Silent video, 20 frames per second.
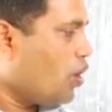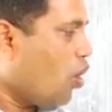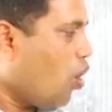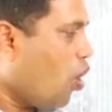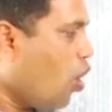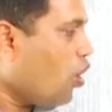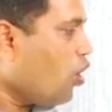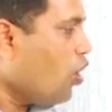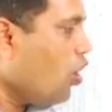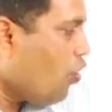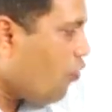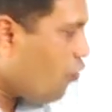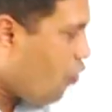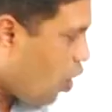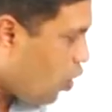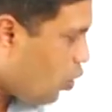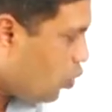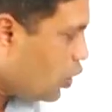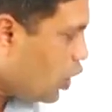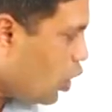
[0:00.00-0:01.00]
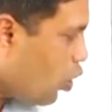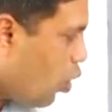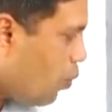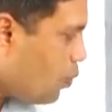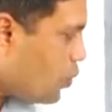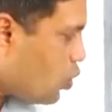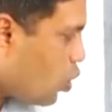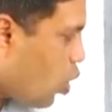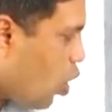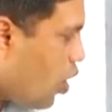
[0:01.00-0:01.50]
or follow the
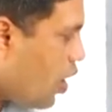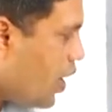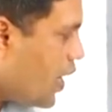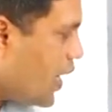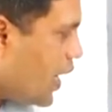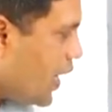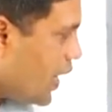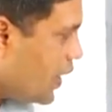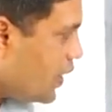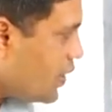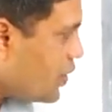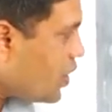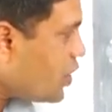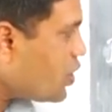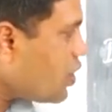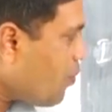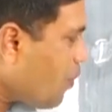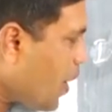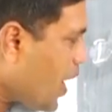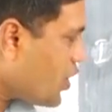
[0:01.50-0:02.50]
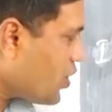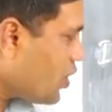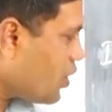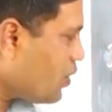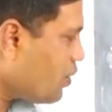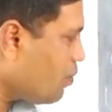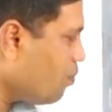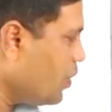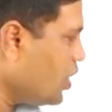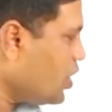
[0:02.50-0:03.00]
Ohm's law in such a
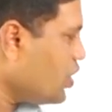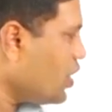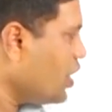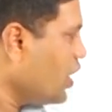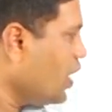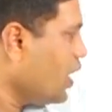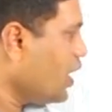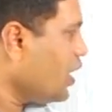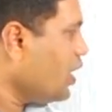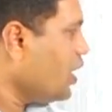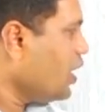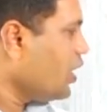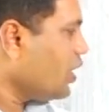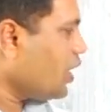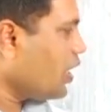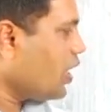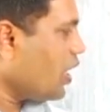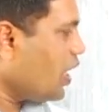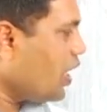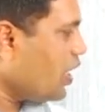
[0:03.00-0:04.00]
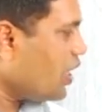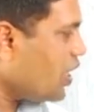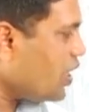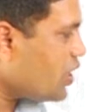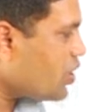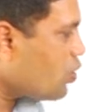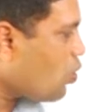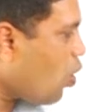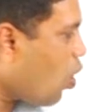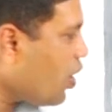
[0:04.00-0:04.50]
fashion, means here the current
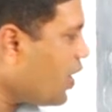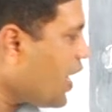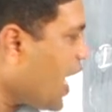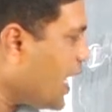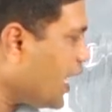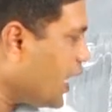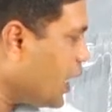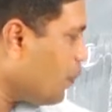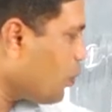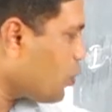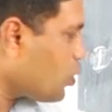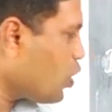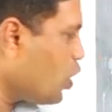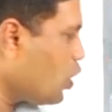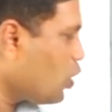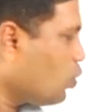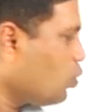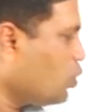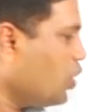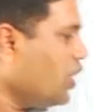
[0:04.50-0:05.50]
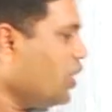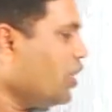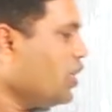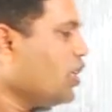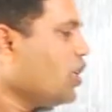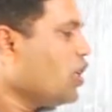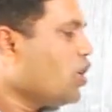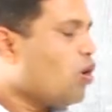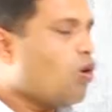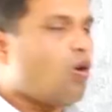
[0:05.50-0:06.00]
is not directly proportional to
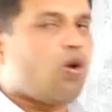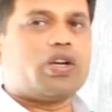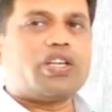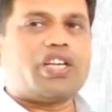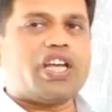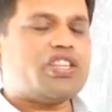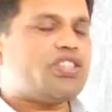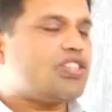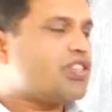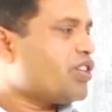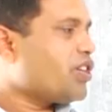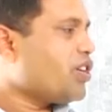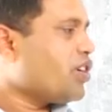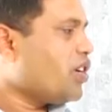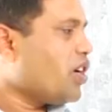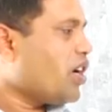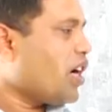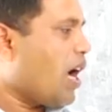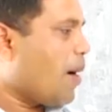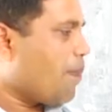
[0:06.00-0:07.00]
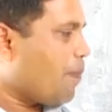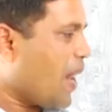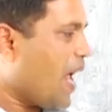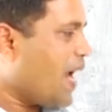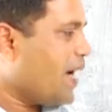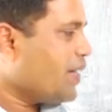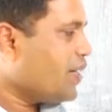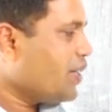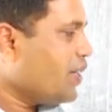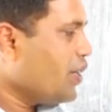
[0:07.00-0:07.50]
the voltage
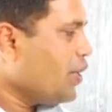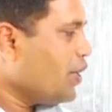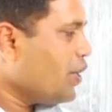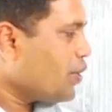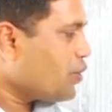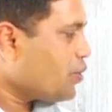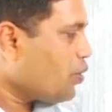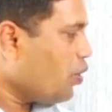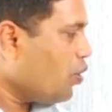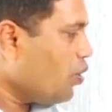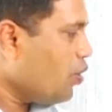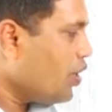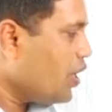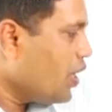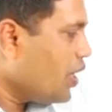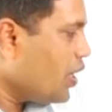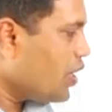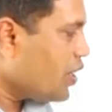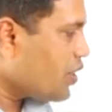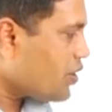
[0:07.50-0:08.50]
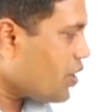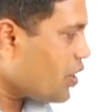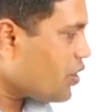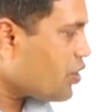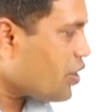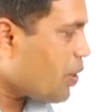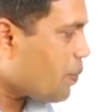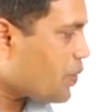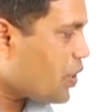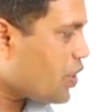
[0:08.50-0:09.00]
applied. So such
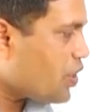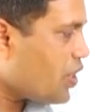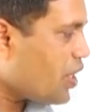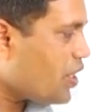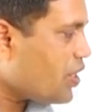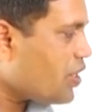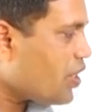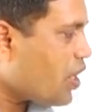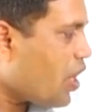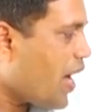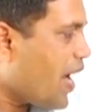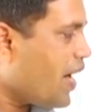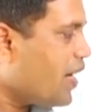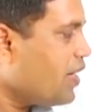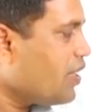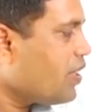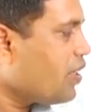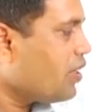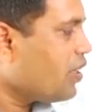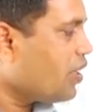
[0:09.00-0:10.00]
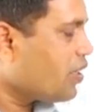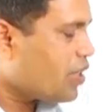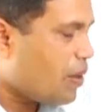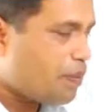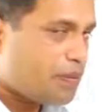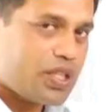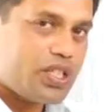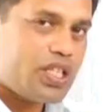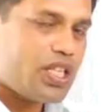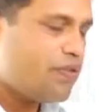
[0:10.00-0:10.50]
substances and the
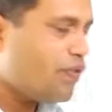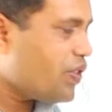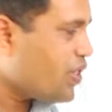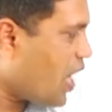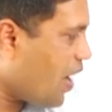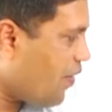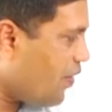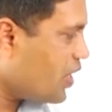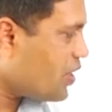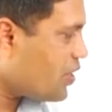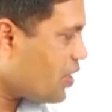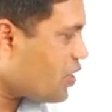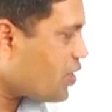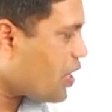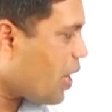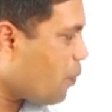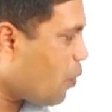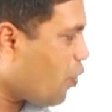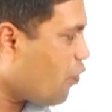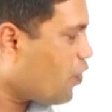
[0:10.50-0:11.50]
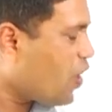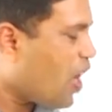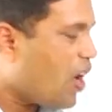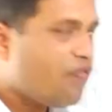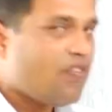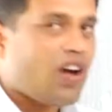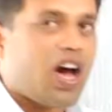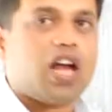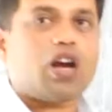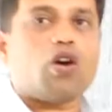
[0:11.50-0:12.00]
substances which having such type of
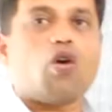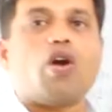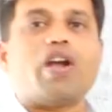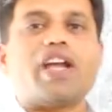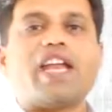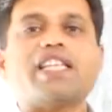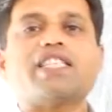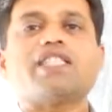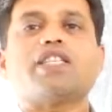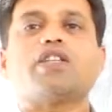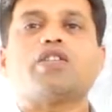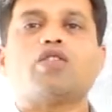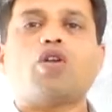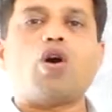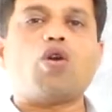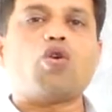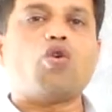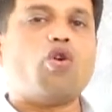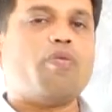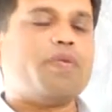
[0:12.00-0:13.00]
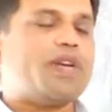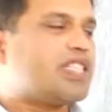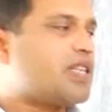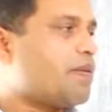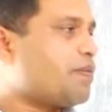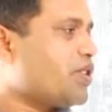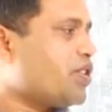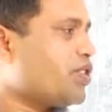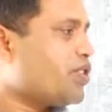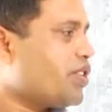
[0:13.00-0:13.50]
graph are called as non-ohmic
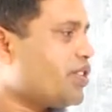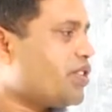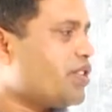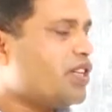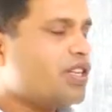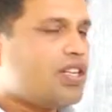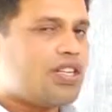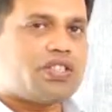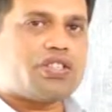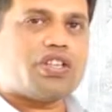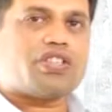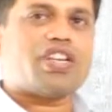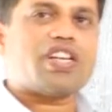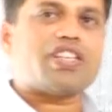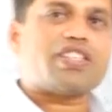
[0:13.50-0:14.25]
substances. Such